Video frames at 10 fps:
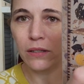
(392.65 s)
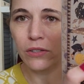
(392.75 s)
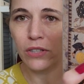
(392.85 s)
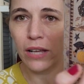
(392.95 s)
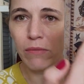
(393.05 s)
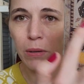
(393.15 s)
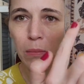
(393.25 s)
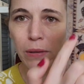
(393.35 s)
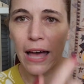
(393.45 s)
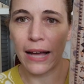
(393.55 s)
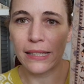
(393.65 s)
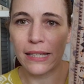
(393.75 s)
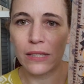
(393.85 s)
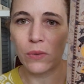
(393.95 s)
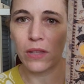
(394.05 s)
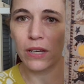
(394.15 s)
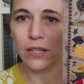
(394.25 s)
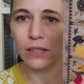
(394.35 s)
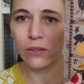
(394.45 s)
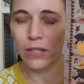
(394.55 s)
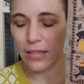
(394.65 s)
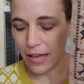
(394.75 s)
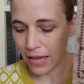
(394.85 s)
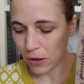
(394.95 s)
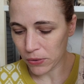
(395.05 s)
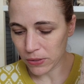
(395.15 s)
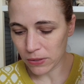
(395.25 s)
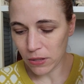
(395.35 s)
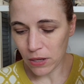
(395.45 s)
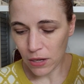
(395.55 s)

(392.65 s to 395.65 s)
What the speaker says: there's kind of purple accents within it, including that house.